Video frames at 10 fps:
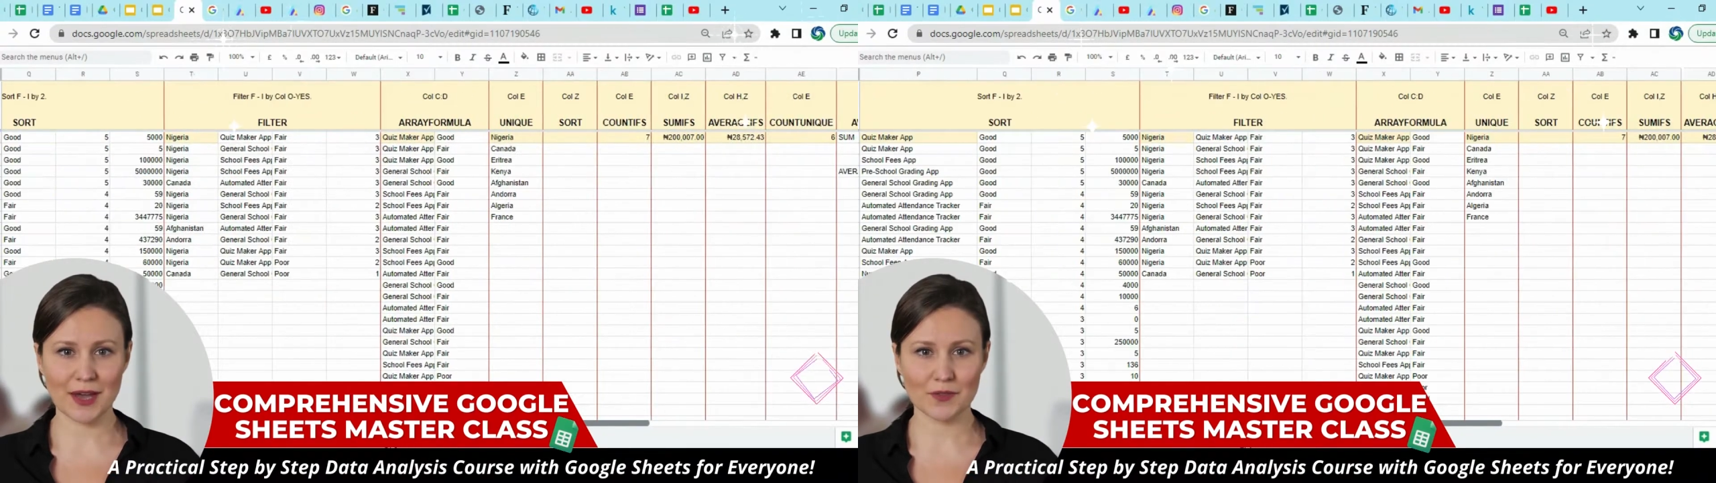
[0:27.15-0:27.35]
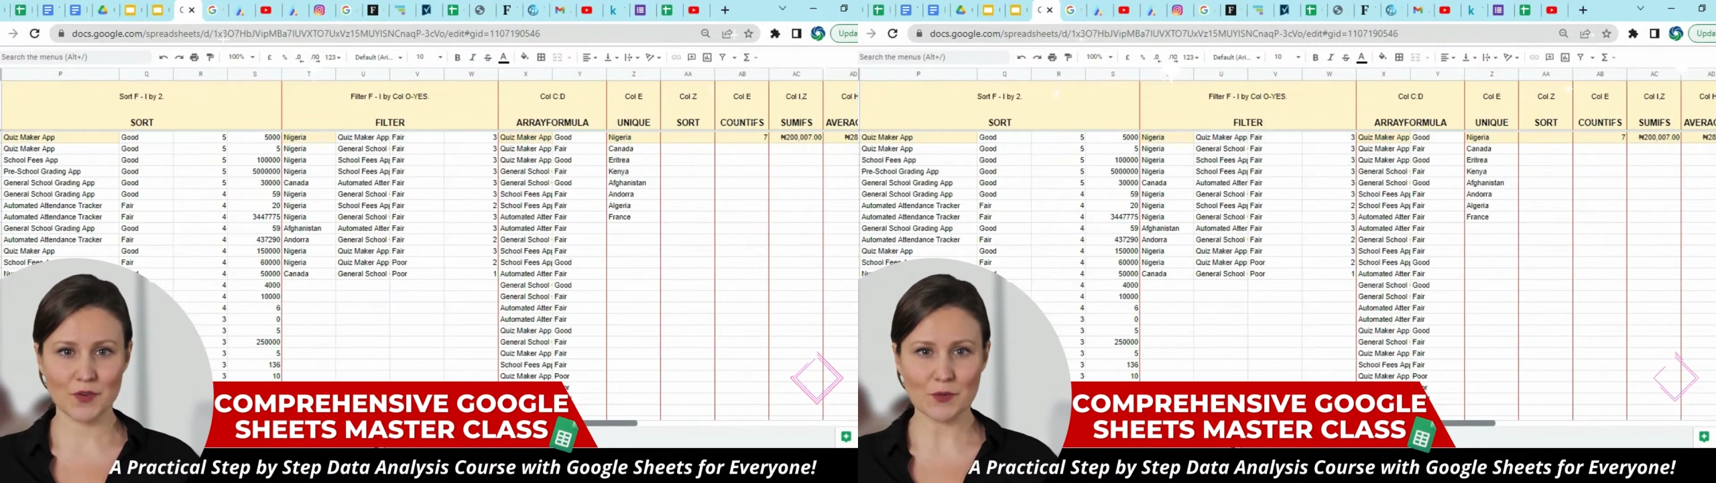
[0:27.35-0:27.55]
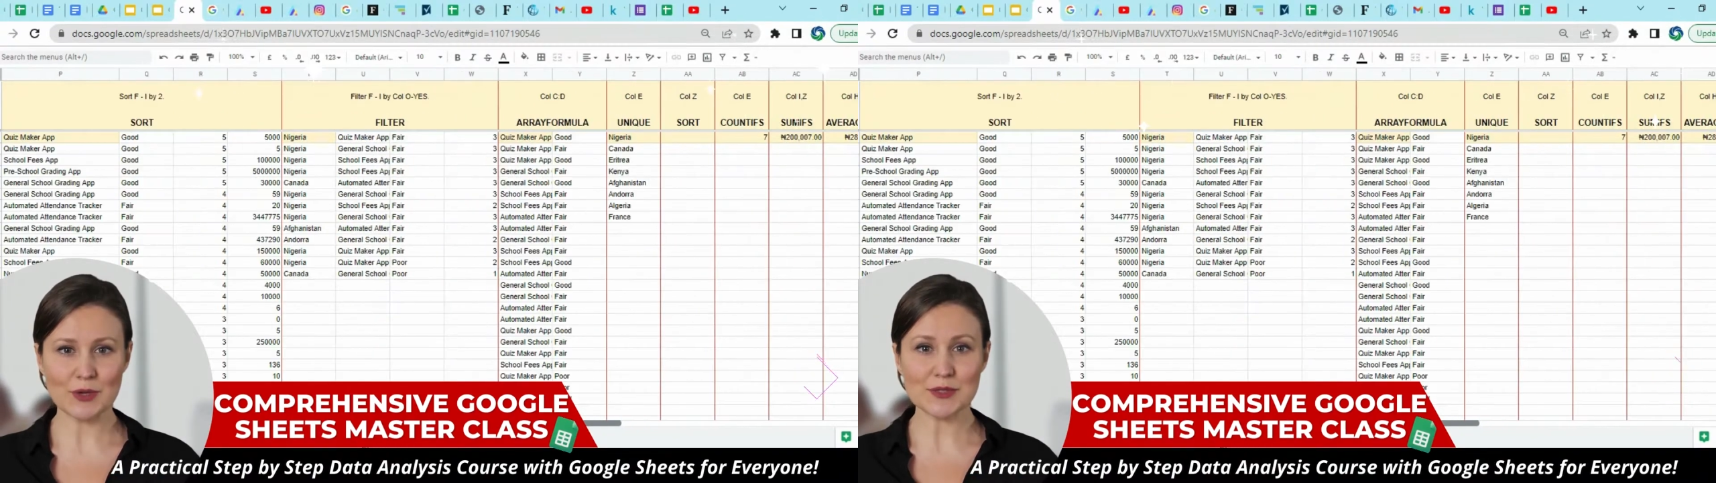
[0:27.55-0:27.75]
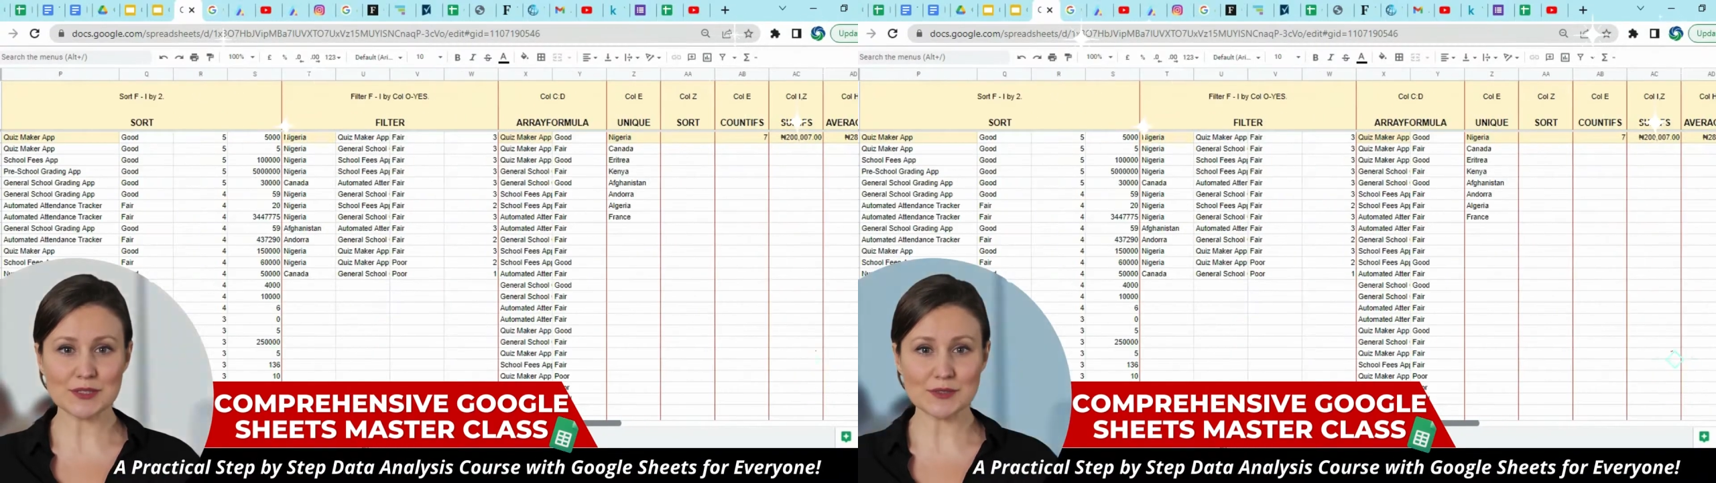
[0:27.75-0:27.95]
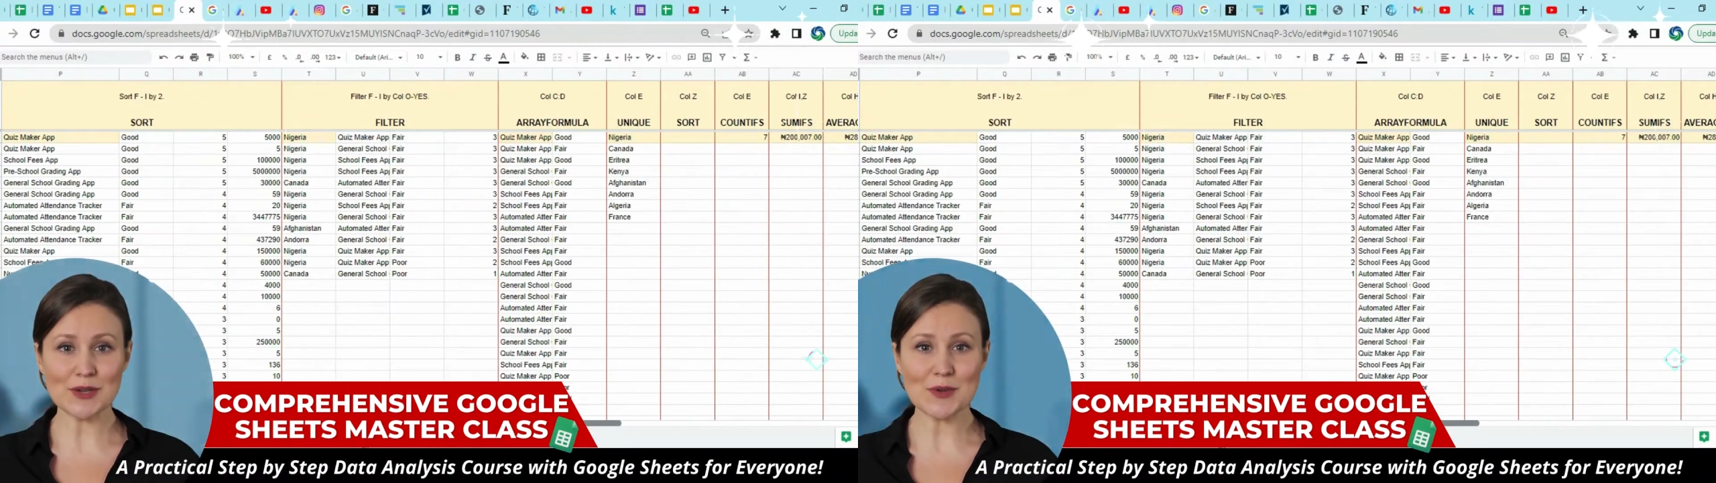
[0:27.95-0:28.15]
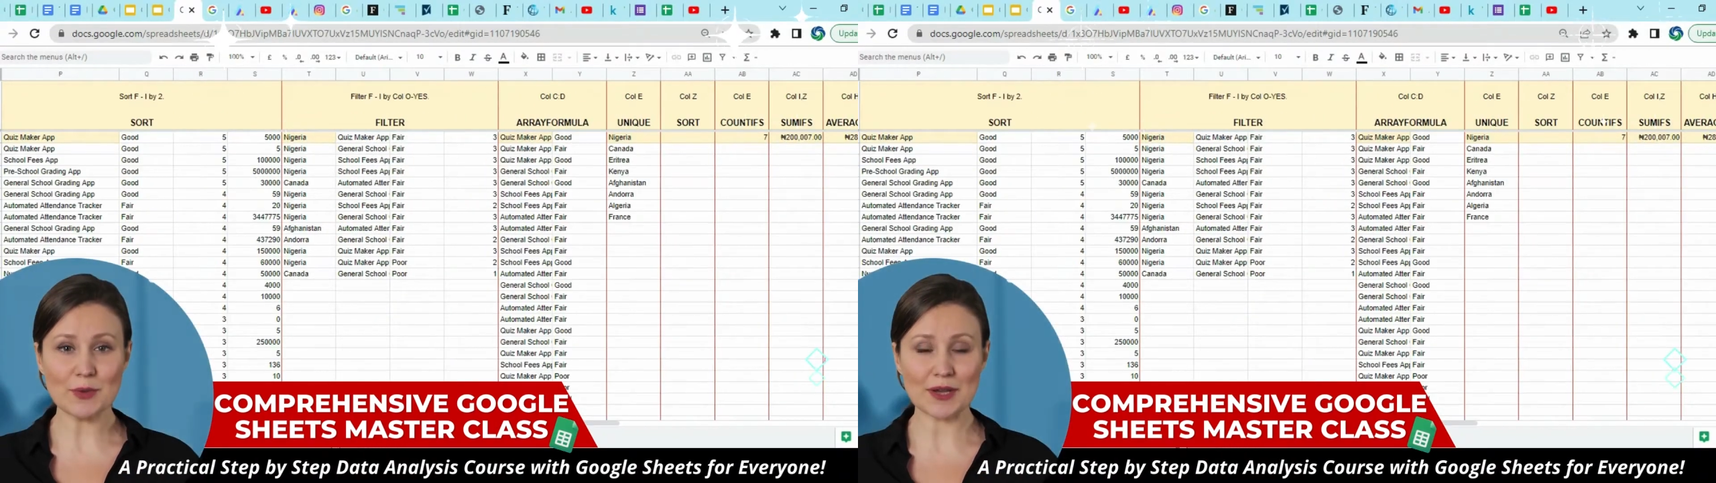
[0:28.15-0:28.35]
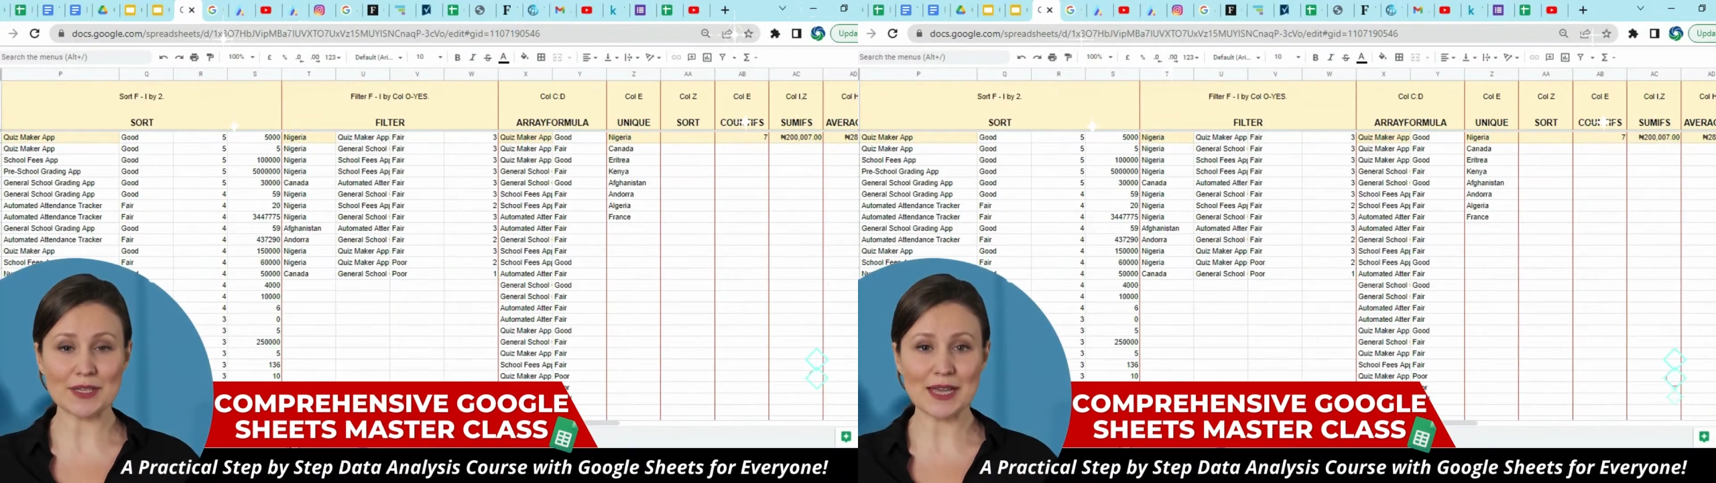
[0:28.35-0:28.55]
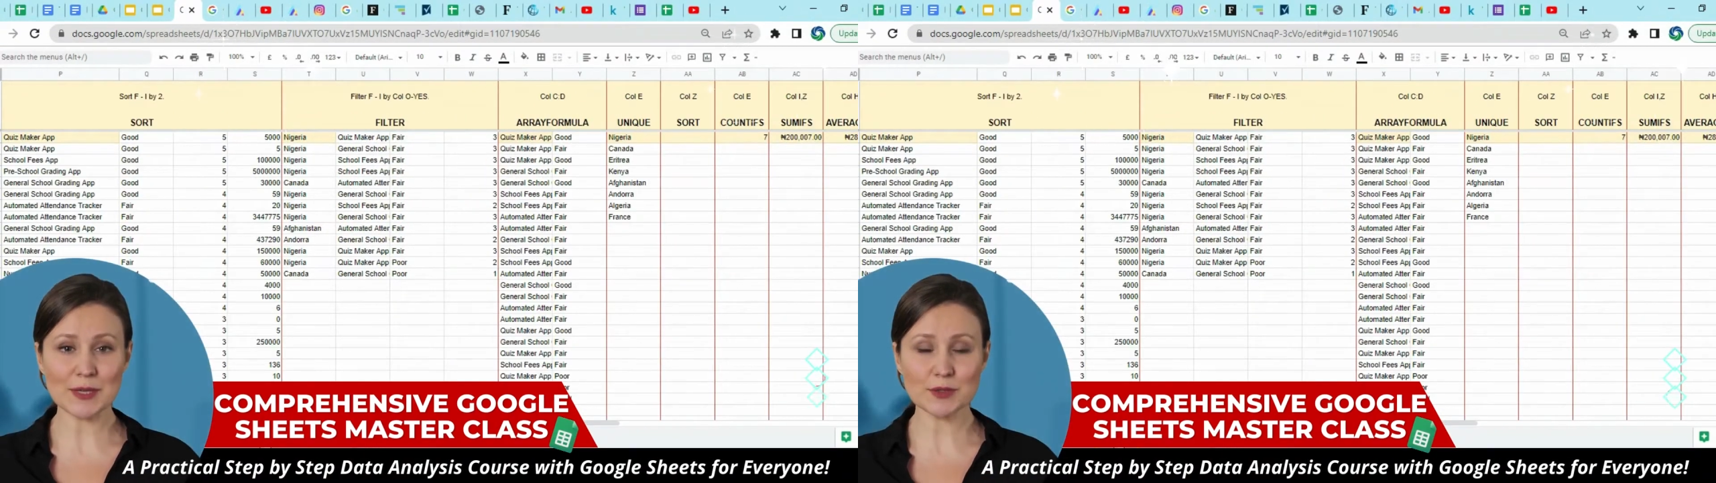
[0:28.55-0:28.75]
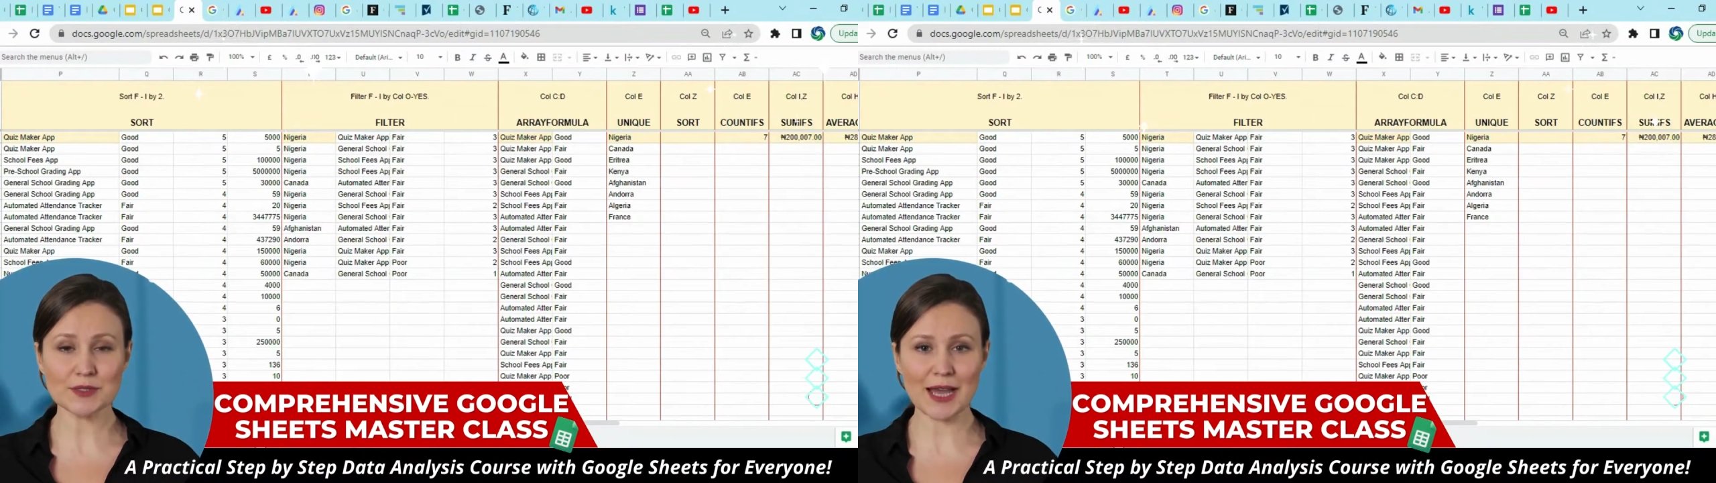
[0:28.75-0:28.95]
formulas, pivot tables,